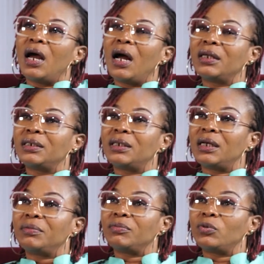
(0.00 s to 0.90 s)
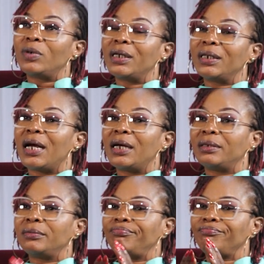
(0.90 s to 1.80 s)
And when
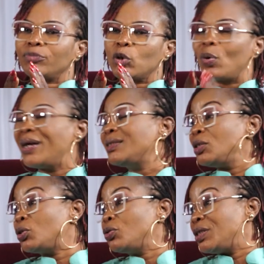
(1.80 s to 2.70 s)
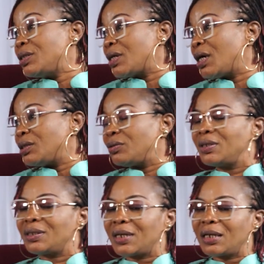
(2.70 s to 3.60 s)
I went into research
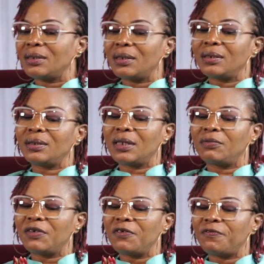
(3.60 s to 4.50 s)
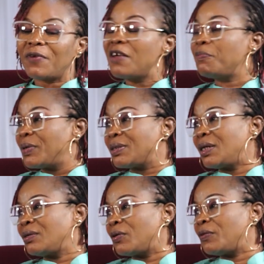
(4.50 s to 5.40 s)
says
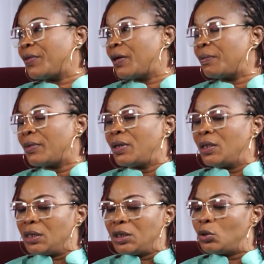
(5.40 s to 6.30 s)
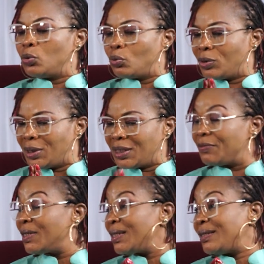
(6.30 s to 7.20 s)
75% of them, they would
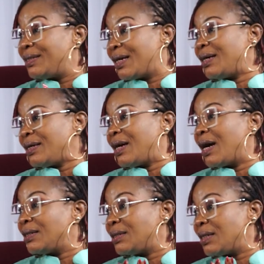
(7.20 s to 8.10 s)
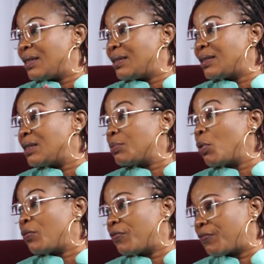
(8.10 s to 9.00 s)
definitely die at 18th month.